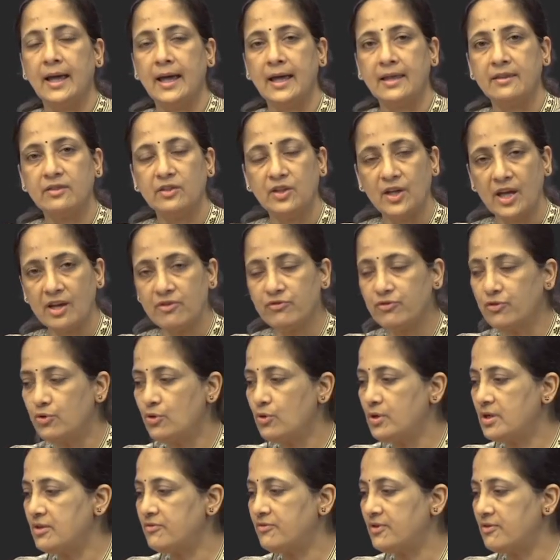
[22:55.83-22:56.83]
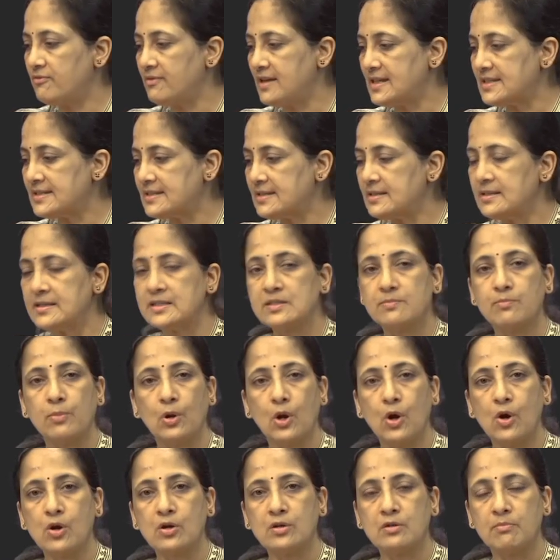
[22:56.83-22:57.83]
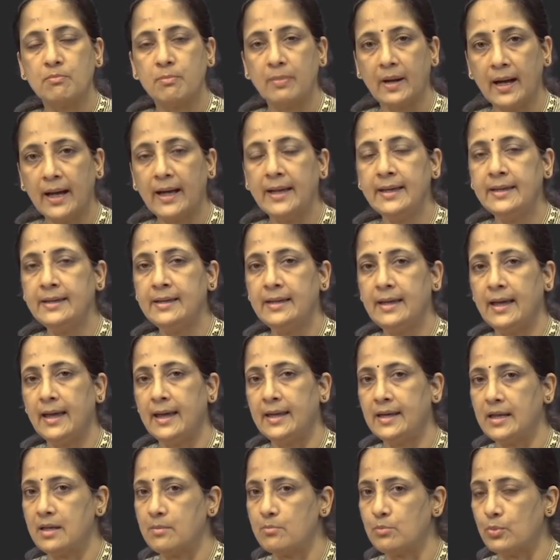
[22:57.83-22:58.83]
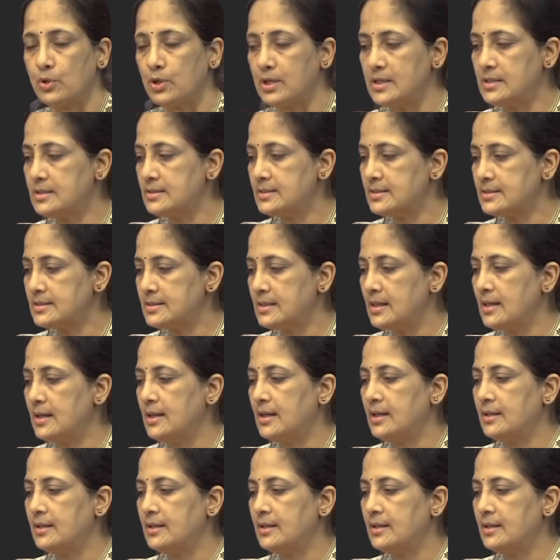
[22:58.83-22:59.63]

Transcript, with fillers: and therefore, if a vessel is blocked by an embolus,